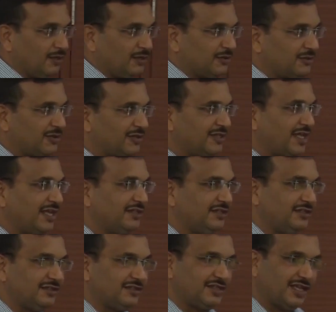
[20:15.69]
So
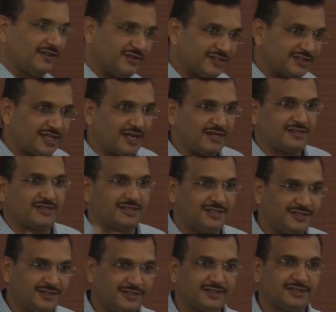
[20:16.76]
then they will start
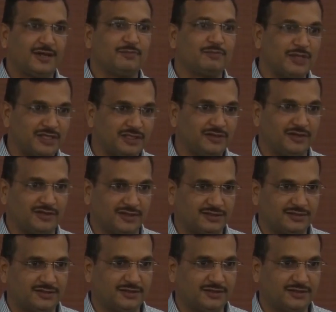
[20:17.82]
complaining on us.